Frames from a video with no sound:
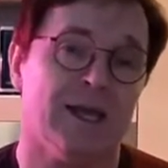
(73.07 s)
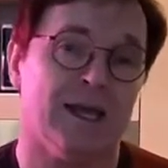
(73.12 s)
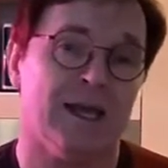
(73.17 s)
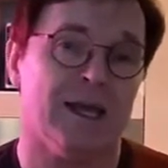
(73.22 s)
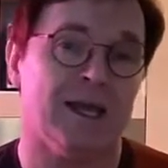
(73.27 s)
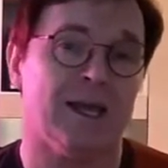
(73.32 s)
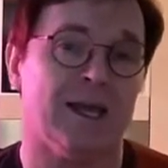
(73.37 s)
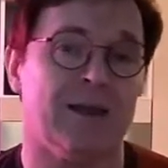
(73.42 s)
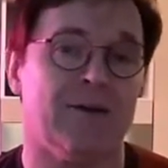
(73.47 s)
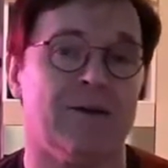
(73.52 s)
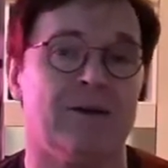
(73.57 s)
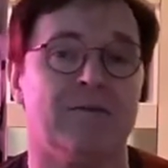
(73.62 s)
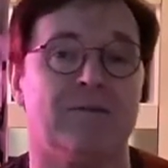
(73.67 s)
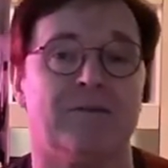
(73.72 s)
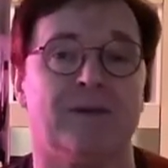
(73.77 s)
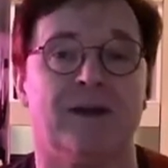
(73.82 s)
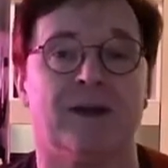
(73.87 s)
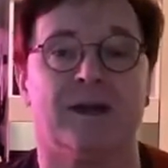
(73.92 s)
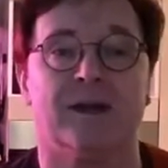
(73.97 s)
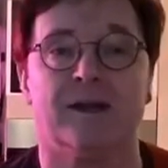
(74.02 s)
Here in
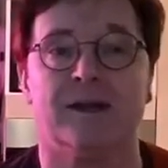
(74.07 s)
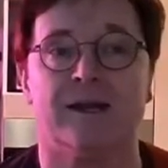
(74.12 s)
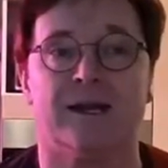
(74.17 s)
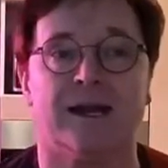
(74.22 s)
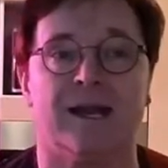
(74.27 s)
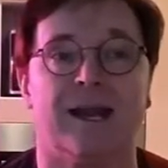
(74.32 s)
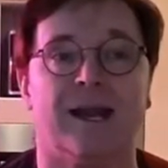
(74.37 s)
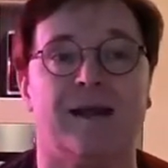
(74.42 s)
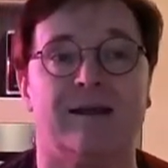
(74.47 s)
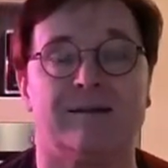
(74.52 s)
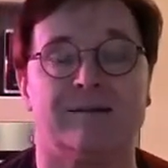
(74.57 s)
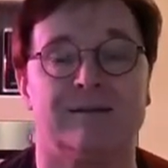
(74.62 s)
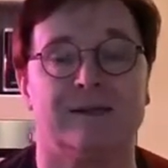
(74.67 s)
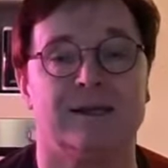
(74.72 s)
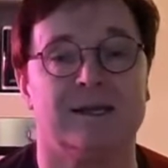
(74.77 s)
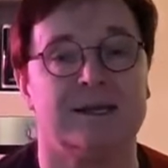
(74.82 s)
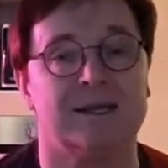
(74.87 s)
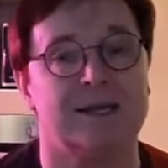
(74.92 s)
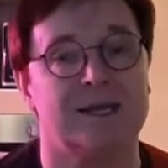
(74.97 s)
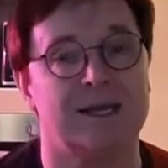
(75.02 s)
Finland, in
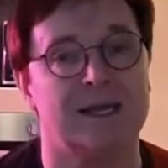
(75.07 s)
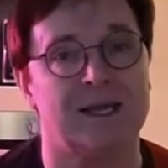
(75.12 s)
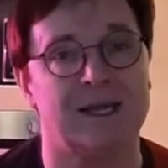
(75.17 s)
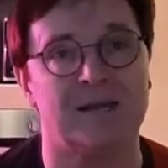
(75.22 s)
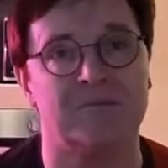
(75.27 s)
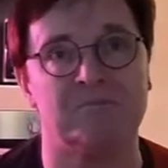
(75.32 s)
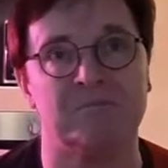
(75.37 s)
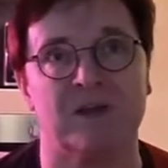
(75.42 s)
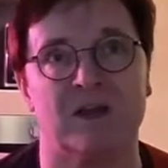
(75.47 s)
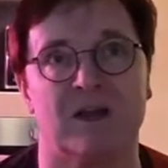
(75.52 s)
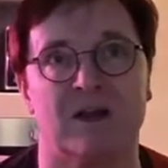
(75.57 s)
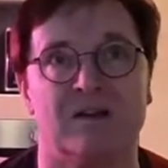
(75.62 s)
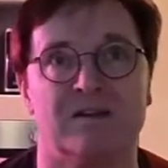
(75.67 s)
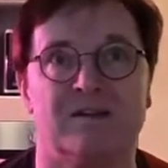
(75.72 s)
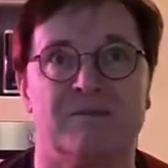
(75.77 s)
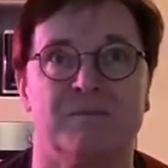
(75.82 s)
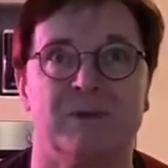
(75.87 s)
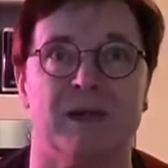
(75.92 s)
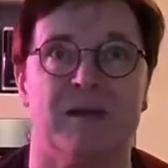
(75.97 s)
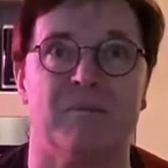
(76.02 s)
Helsinki, it
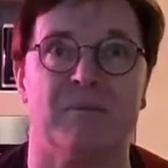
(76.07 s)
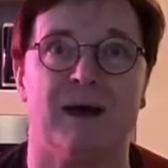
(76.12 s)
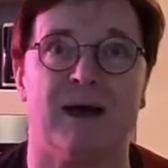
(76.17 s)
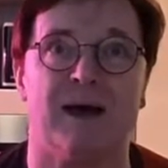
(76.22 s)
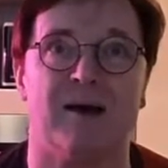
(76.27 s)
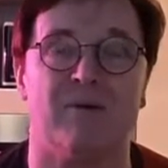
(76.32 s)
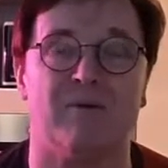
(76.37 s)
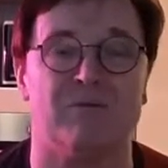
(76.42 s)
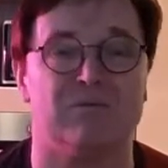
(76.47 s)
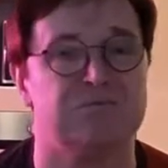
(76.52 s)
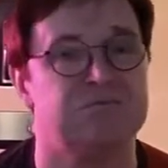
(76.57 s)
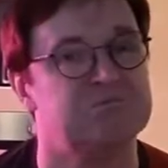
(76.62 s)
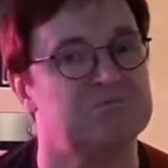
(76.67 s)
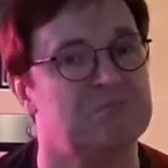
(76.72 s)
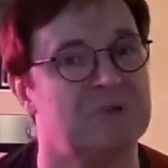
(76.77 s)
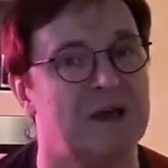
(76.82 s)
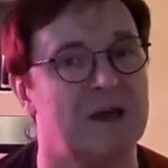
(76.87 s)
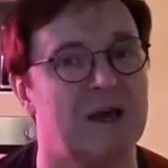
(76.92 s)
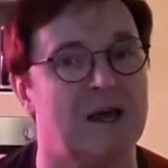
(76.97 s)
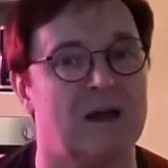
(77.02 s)
cost me about
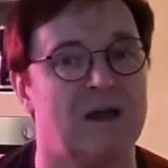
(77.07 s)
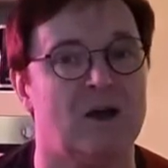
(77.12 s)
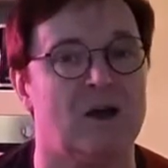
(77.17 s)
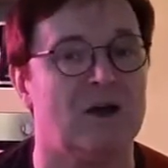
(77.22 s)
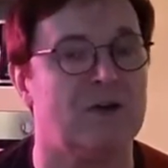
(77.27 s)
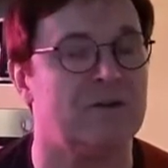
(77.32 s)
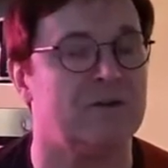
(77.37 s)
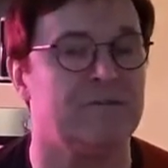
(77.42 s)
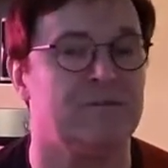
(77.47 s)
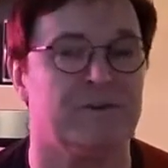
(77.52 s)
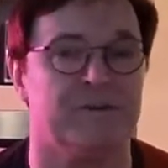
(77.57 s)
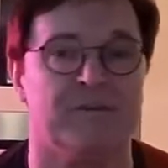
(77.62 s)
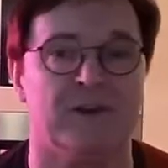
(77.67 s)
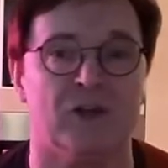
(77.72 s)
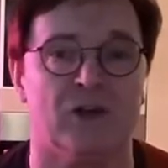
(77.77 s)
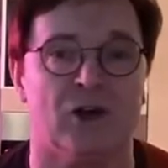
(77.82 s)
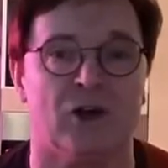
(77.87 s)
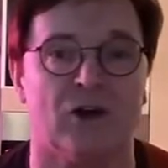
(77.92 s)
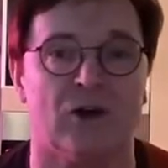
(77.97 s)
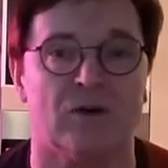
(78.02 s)
uh, 150
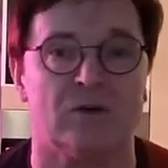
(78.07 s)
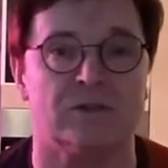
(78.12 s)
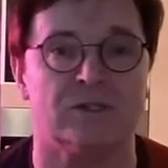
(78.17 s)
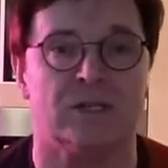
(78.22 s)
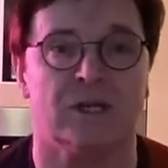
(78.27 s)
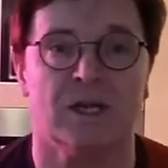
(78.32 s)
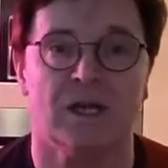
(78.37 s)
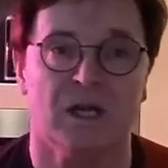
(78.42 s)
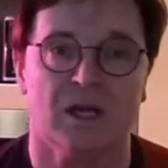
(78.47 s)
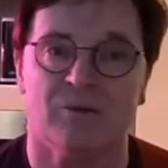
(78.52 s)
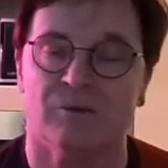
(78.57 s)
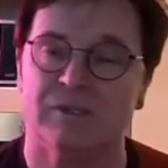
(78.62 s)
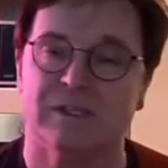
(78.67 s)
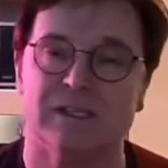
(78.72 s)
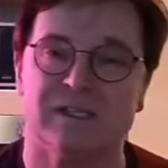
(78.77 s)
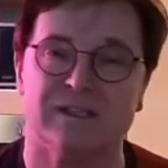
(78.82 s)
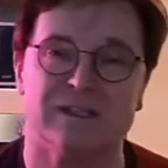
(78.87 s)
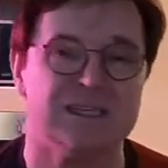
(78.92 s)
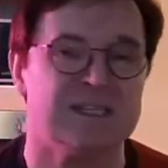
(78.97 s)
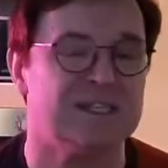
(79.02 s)
euros, which
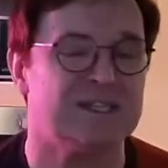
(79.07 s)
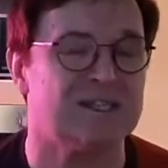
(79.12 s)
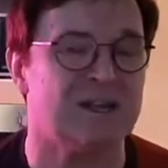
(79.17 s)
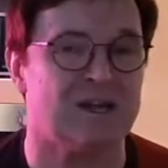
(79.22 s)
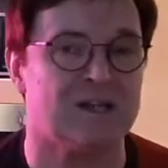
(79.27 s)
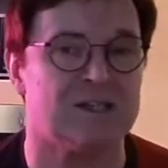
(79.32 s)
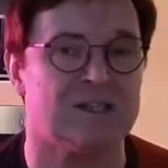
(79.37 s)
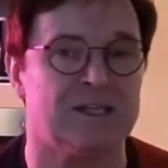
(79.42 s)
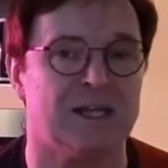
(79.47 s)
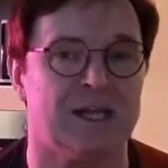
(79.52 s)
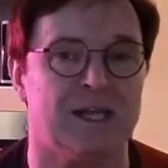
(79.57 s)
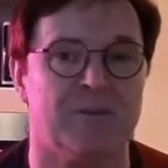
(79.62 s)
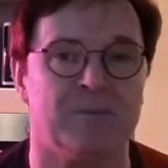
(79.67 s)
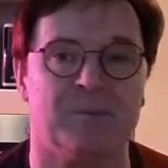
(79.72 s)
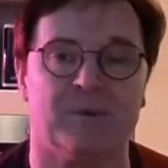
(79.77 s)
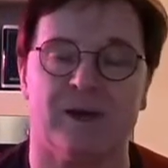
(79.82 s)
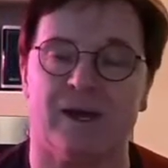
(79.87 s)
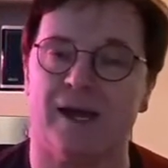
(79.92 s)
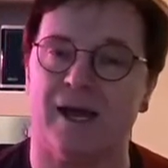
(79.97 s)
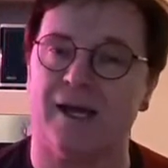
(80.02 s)
is it is not steep,
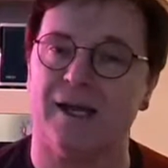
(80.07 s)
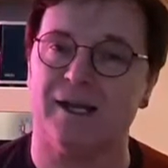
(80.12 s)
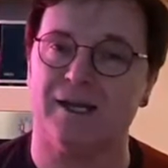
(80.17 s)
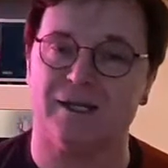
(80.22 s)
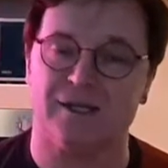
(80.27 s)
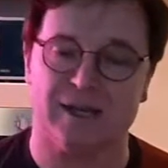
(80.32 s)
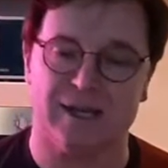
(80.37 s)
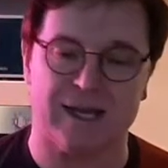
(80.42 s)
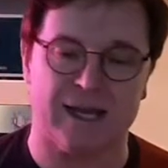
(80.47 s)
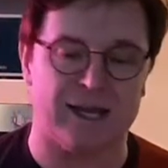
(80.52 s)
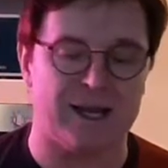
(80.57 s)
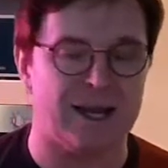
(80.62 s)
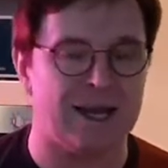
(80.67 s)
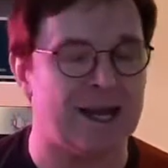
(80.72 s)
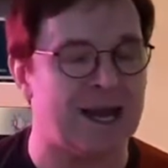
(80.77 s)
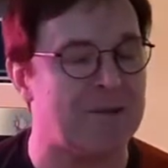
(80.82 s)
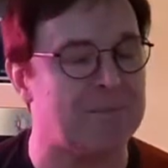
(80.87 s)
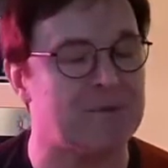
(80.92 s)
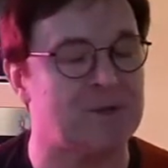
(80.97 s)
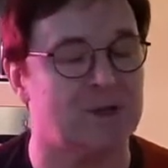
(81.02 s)
and you get an
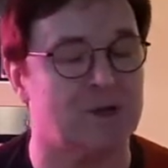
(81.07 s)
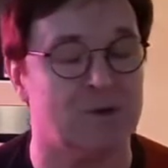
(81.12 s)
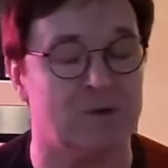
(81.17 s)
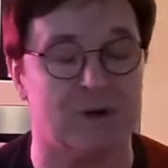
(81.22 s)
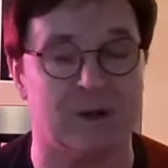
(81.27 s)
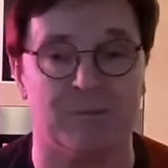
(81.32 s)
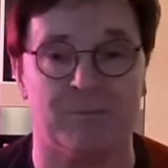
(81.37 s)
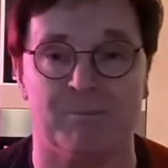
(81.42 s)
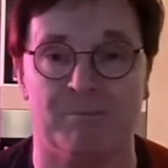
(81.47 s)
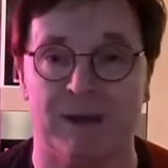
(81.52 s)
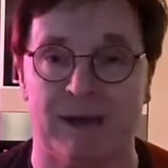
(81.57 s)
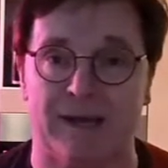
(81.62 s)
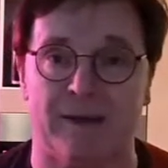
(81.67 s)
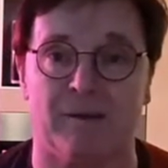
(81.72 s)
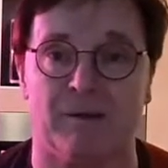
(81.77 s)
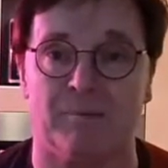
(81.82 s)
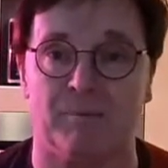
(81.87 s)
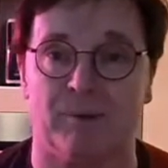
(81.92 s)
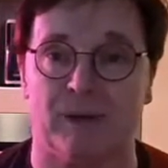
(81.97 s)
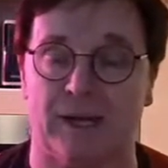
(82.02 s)
absolutely
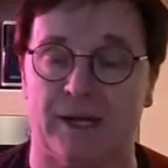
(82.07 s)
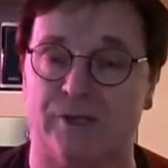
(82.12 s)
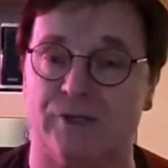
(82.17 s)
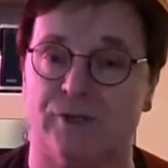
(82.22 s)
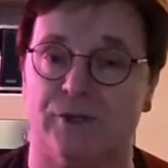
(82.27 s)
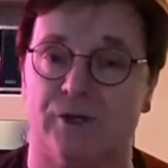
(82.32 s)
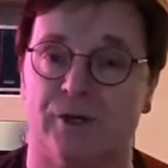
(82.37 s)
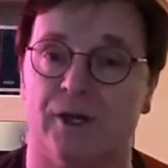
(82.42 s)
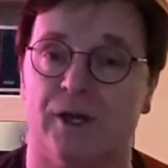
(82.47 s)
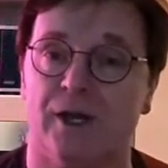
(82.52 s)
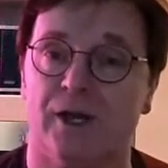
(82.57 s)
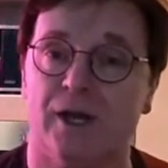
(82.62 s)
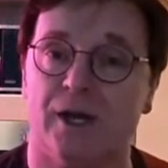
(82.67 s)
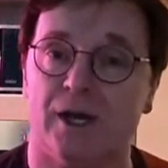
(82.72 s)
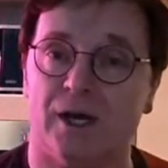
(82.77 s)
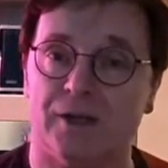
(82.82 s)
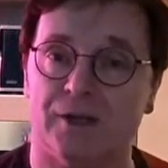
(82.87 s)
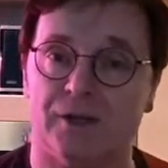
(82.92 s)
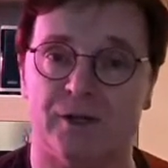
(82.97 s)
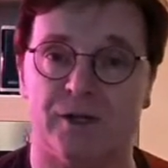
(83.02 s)
better picture,
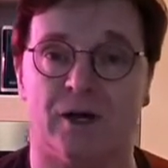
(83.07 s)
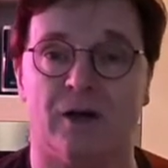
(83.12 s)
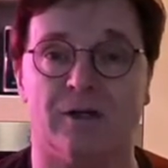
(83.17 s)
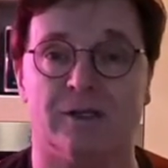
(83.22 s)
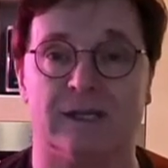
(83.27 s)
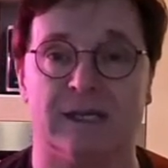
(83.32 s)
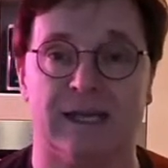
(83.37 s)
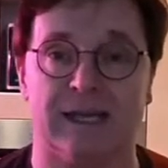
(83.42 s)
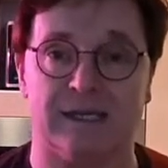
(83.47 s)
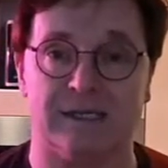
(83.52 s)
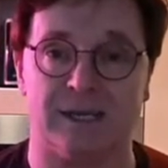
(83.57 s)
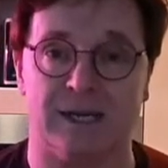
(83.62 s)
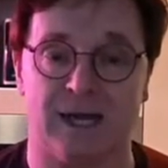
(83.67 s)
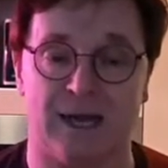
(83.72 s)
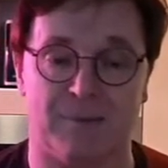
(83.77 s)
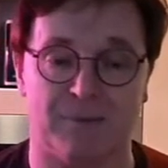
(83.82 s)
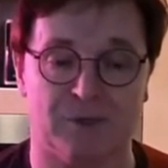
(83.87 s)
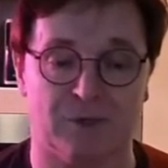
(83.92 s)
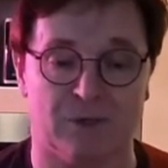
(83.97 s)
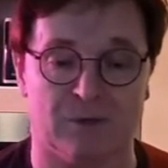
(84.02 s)
and the doctor gets an
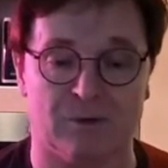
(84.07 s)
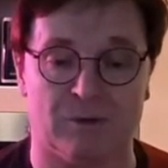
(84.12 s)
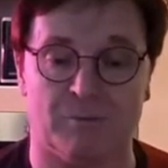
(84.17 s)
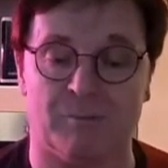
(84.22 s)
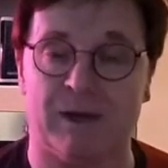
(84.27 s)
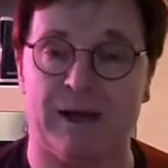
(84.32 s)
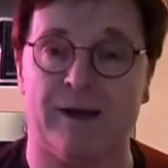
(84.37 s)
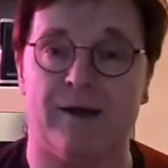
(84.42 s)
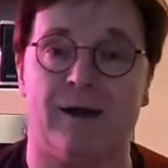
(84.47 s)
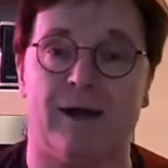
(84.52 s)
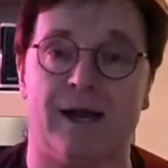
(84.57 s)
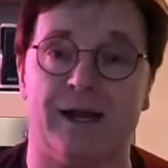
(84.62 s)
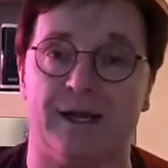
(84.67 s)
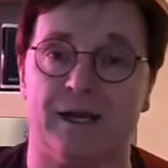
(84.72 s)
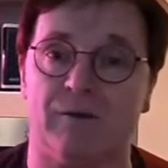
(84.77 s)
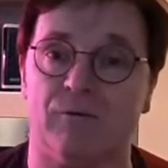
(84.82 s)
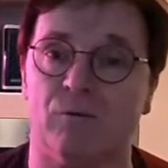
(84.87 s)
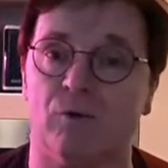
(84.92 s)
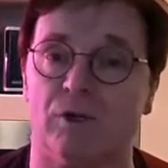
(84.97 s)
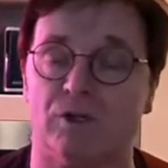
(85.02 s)
absolutely better idea
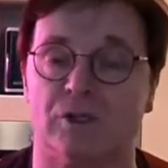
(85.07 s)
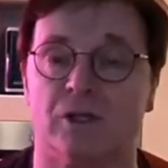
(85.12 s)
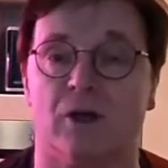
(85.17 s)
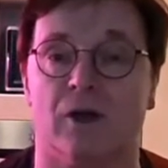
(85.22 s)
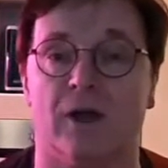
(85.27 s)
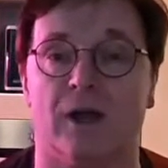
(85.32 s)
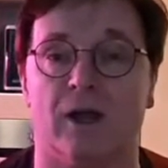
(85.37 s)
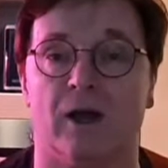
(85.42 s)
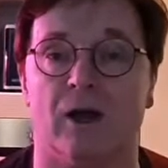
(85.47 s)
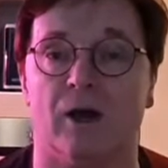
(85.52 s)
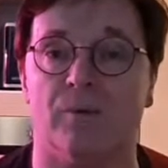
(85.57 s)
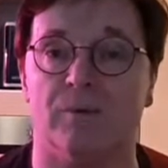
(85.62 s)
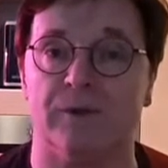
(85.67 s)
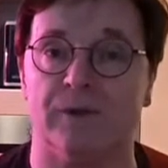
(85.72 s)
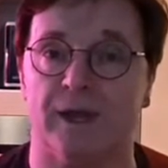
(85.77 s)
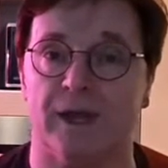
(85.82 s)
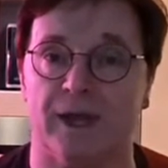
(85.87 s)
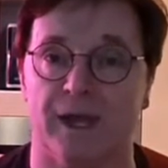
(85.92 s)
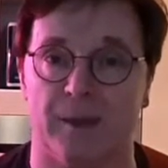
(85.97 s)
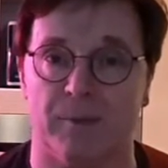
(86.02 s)
of what's going on with
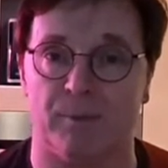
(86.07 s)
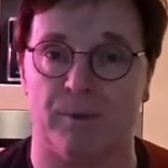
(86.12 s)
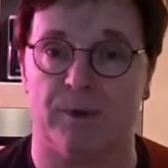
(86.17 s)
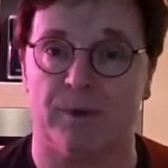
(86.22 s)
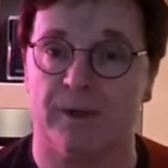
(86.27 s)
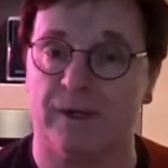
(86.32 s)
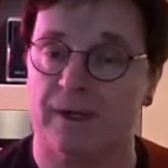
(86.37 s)
your hip